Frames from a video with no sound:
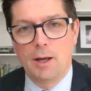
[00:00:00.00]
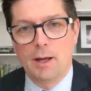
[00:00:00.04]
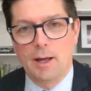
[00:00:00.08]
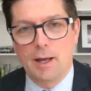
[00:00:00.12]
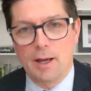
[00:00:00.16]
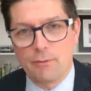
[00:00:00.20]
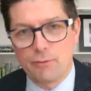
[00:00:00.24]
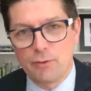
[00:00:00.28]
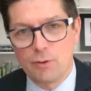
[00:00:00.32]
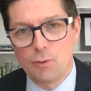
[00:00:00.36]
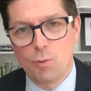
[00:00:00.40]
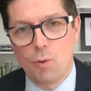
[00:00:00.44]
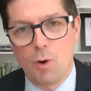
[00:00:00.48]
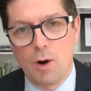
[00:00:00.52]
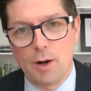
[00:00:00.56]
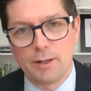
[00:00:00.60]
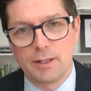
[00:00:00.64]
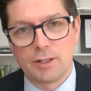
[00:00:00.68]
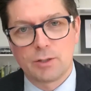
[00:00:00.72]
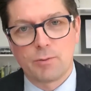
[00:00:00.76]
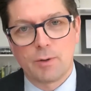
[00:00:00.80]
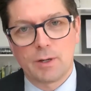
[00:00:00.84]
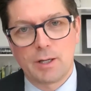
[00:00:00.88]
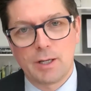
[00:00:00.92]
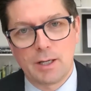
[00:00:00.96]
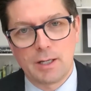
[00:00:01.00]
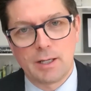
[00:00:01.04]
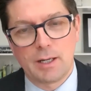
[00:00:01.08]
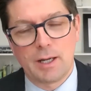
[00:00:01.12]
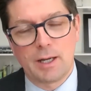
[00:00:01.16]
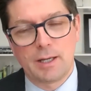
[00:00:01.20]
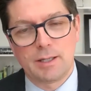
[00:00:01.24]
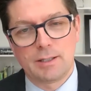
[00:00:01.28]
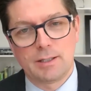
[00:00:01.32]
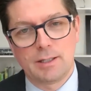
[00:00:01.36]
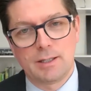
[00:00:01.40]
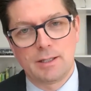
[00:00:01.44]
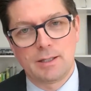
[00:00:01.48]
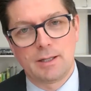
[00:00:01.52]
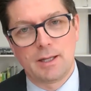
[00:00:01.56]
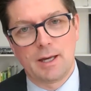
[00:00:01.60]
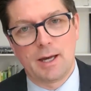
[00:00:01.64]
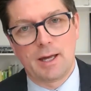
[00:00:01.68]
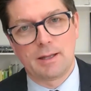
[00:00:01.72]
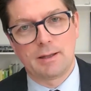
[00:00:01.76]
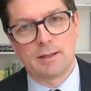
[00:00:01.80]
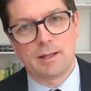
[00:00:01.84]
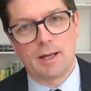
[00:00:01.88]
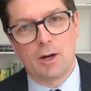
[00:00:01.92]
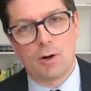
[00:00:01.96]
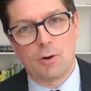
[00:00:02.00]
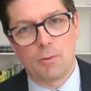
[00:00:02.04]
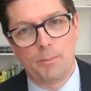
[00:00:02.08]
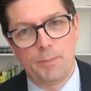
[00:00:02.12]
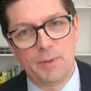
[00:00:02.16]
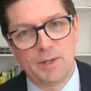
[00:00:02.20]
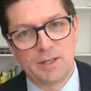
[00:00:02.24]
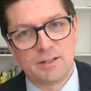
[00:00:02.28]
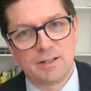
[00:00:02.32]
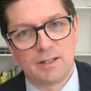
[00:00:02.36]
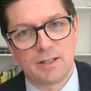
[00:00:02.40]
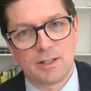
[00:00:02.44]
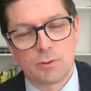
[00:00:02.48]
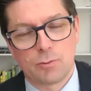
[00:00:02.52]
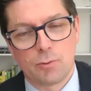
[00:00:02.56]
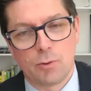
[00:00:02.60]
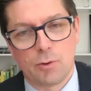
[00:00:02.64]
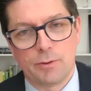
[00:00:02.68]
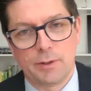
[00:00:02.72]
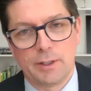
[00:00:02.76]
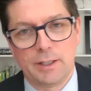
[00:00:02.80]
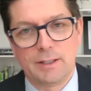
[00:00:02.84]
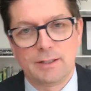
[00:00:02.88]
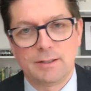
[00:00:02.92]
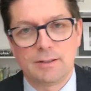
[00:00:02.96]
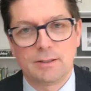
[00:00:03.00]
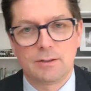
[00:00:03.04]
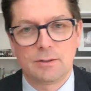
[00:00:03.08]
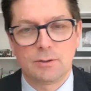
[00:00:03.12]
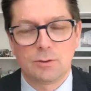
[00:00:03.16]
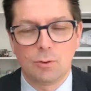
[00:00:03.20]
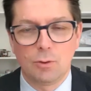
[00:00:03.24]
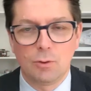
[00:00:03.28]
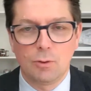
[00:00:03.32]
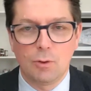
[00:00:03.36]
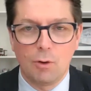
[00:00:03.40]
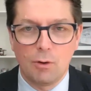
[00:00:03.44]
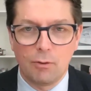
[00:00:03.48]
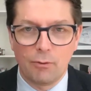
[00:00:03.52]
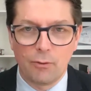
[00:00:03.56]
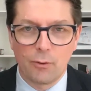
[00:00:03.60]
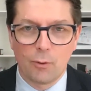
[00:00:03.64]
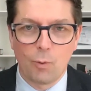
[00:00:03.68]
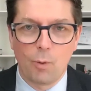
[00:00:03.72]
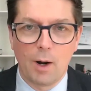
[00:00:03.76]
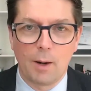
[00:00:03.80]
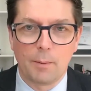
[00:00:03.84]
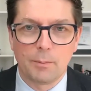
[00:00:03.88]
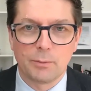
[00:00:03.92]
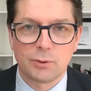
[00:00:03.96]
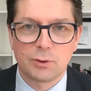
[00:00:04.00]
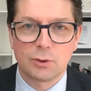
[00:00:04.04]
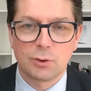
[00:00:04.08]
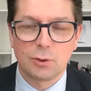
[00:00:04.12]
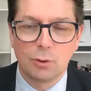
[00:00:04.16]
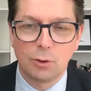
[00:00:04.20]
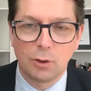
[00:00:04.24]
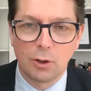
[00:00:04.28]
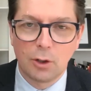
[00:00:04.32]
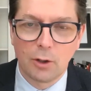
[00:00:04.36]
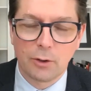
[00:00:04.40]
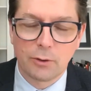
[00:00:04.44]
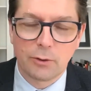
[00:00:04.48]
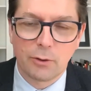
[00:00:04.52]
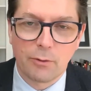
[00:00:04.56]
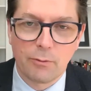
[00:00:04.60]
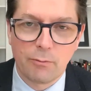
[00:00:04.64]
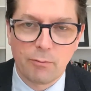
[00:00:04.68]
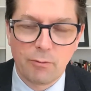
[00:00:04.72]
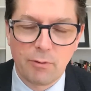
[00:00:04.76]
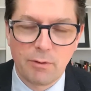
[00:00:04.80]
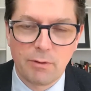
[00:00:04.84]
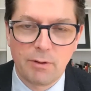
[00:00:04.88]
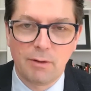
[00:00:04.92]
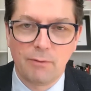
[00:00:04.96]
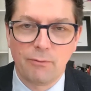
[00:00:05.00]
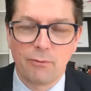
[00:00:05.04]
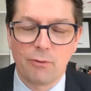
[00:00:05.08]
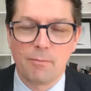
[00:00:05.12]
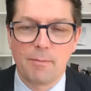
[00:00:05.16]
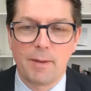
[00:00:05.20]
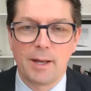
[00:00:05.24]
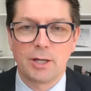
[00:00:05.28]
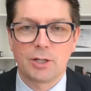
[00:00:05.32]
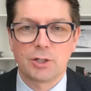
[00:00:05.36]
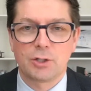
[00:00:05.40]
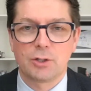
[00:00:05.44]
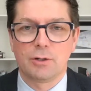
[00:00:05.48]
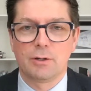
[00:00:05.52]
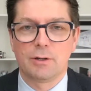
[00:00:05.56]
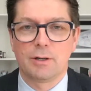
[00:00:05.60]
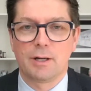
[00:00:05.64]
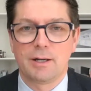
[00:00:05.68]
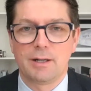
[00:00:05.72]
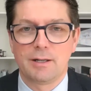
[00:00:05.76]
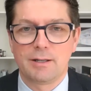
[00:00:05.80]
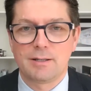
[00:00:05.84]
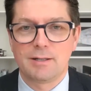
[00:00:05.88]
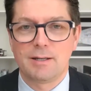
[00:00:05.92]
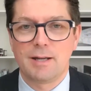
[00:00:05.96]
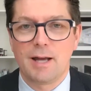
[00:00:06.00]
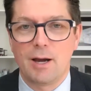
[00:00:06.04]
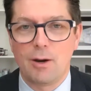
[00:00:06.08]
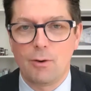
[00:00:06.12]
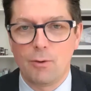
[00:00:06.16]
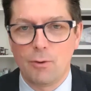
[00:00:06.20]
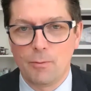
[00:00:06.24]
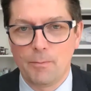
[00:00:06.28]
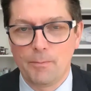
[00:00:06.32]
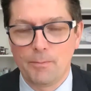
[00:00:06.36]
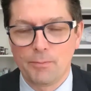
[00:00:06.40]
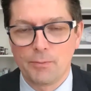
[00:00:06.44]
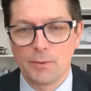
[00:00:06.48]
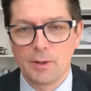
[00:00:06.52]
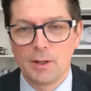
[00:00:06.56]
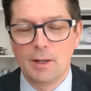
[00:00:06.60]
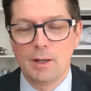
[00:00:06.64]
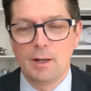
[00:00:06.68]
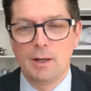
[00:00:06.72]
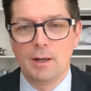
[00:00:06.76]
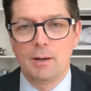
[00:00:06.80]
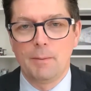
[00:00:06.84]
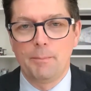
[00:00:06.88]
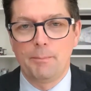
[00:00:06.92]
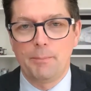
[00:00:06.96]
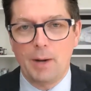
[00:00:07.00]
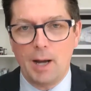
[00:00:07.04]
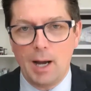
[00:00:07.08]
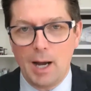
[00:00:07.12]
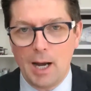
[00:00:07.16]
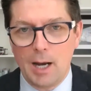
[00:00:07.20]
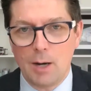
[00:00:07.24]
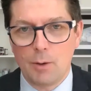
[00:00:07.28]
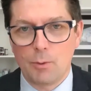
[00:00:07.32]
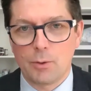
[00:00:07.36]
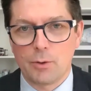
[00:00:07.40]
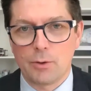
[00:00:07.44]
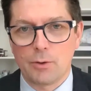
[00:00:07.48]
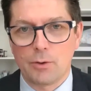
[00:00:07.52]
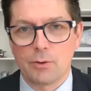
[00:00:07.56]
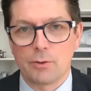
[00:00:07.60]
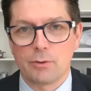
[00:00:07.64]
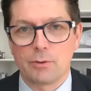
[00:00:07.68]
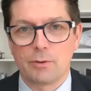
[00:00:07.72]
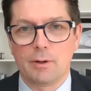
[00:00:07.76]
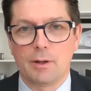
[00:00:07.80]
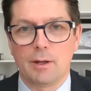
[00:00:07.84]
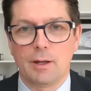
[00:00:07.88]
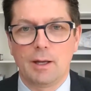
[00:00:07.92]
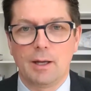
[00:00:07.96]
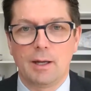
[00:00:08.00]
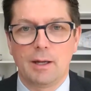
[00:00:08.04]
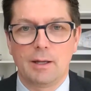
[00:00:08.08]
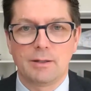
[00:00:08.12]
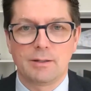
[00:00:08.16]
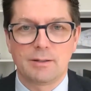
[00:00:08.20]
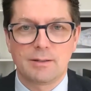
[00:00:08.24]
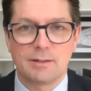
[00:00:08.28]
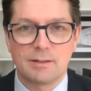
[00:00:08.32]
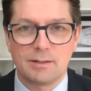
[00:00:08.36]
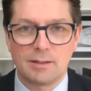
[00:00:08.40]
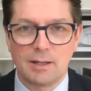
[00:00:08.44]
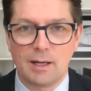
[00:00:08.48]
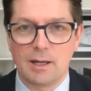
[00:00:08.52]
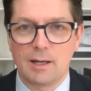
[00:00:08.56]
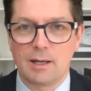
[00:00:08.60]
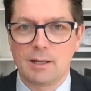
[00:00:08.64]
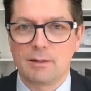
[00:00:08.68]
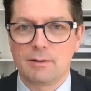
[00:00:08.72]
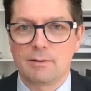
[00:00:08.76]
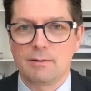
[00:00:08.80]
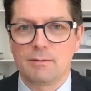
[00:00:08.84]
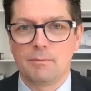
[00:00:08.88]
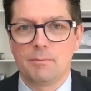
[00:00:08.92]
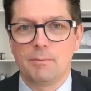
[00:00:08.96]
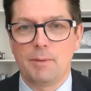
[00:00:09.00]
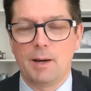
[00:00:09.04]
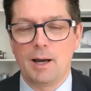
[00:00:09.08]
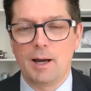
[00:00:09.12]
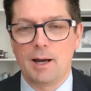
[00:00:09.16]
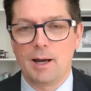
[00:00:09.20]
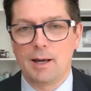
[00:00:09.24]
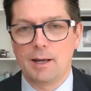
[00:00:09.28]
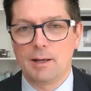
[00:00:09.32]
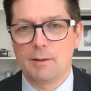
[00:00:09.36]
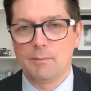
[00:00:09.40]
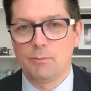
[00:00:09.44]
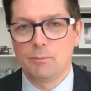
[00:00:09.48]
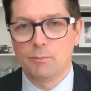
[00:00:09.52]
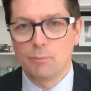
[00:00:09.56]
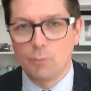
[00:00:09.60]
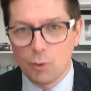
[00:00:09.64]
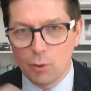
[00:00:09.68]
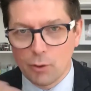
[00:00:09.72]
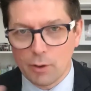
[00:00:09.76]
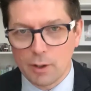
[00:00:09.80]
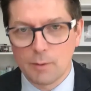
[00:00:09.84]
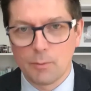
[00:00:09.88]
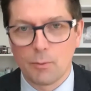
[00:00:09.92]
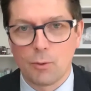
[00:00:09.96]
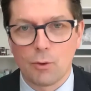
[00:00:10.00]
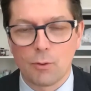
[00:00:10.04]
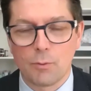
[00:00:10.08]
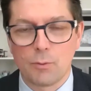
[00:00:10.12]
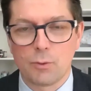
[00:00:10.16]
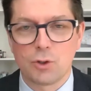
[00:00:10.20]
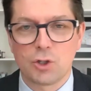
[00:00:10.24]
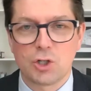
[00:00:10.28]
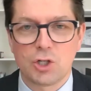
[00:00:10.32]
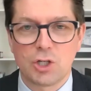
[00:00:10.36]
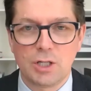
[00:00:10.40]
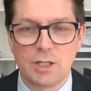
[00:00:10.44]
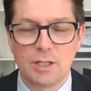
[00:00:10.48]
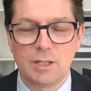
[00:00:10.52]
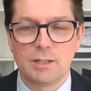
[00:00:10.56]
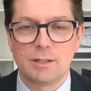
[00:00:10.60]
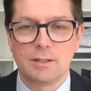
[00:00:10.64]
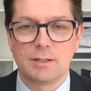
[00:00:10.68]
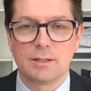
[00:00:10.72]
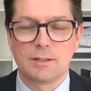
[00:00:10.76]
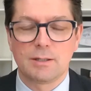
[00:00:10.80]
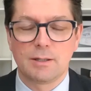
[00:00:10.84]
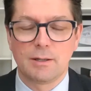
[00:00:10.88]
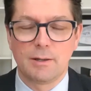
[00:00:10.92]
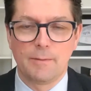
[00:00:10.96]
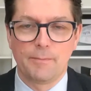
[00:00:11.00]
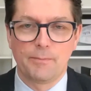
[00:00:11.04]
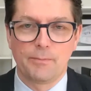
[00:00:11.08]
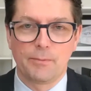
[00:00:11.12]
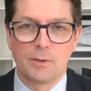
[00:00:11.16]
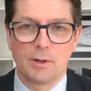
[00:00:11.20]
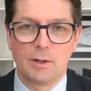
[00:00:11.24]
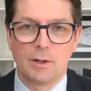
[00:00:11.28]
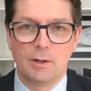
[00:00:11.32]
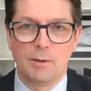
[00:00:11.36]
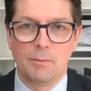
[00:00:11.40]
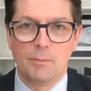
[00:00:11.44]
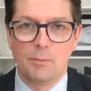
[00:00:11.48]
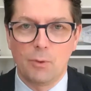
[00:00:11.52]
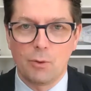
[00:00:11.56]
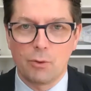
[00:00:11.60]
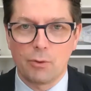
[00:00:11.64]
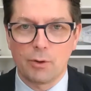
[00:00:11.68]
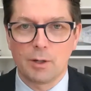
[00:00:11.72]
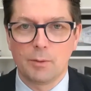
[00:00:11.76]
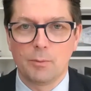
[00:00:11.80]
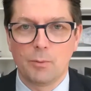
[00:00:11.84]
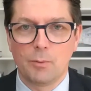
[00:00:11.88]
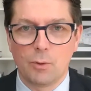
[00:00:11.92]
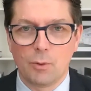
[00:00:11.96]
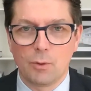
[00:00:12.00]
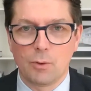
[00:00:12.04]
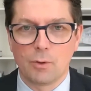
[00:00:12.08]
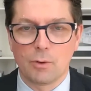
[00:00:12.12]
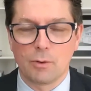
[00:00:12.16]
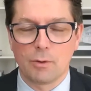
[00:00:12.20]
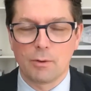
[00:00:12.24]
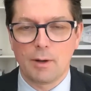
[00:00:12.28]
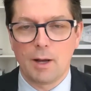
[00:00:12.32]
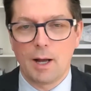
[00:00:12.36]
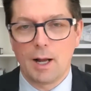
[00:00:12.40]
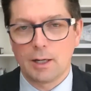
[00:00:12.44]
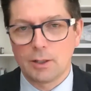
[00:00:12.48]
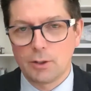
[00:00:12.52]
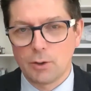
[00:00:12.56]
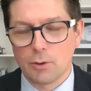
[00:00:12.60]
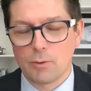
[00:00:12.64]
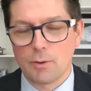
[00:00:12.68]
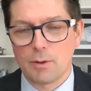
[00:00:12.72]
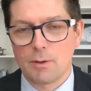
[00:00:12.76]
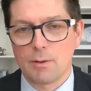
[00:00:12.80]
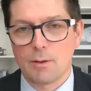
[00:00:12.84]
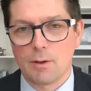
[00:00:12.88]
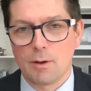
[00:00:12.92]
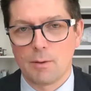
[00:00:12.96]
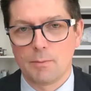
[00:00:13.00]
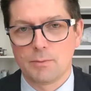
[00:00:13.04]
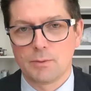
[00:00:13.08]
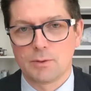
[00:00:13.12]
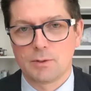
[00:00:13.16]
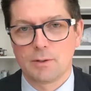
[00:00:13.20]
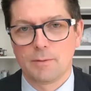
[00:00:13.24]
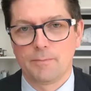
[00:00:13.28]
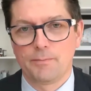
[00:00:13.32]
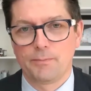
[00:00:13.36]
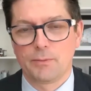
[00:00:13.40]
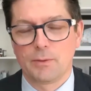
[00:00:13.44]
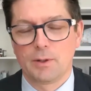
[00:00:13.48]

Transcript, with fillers: everyone is recognizing that our business world is so overwhelmed, so cluttered with information that is now powered and sent by more and more machines, more and more algorithms.